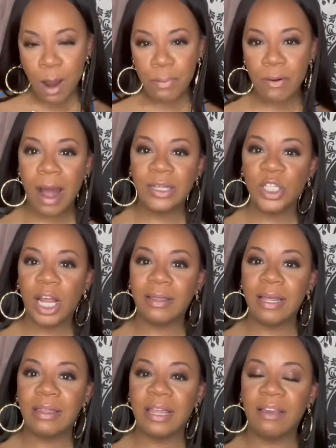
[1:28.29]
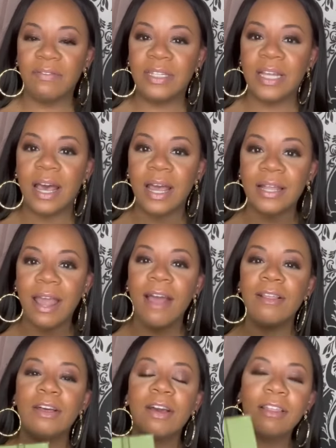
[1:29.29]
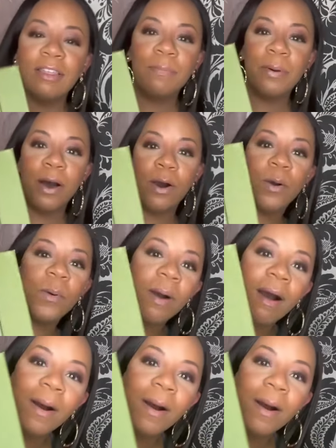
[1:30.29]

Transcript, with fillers: project that they've done. And look at the bow.